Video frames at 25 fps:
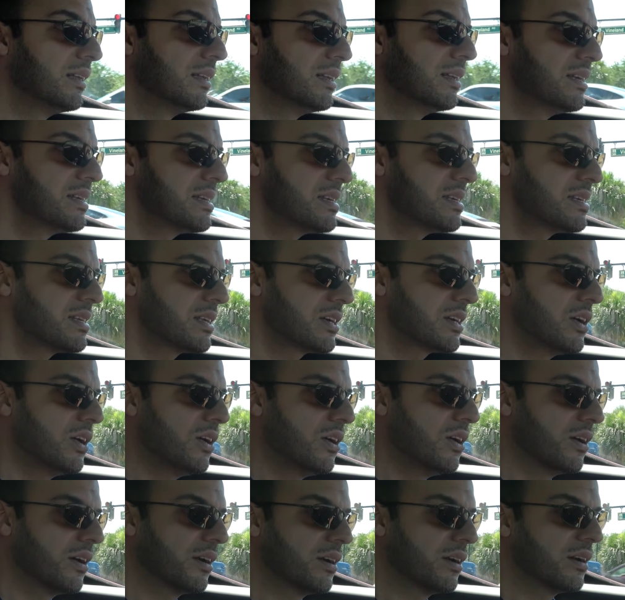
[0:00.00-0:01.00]
this is the
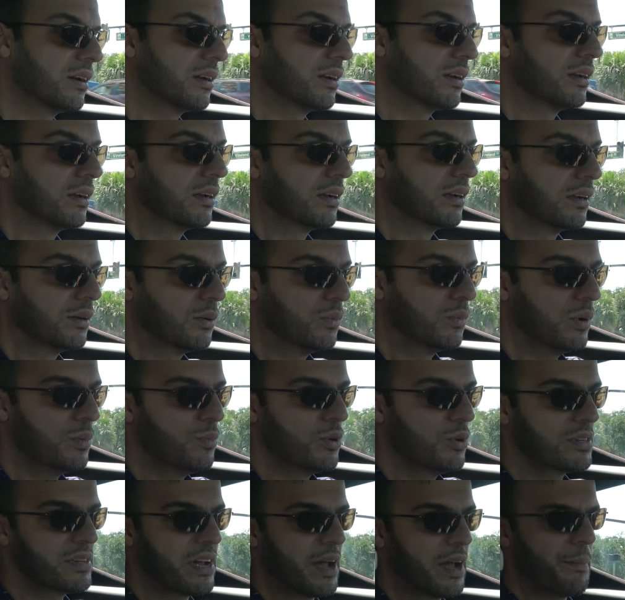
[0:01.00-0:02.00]
car. One
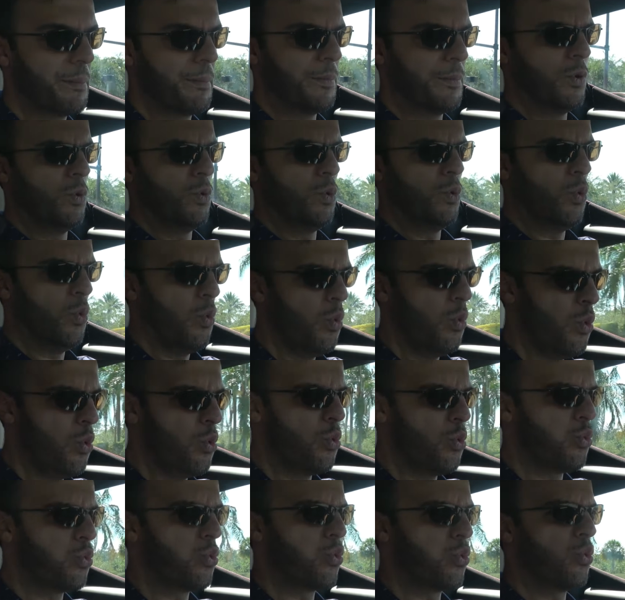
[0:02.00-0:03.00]
more time.
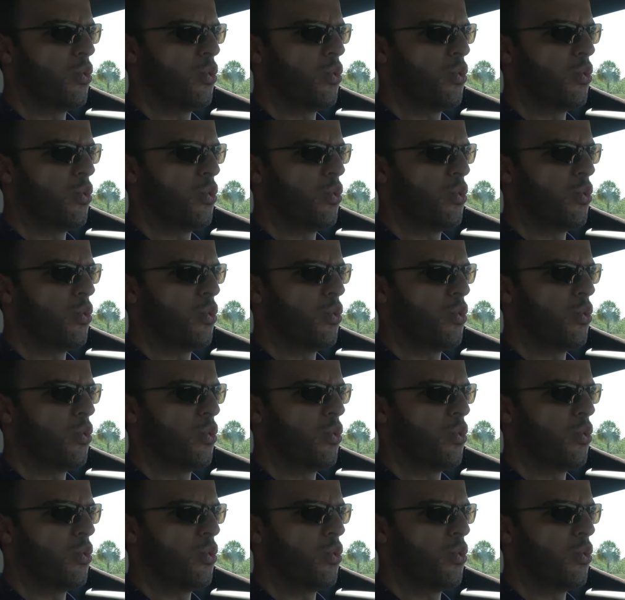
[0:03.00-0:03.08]
Oof.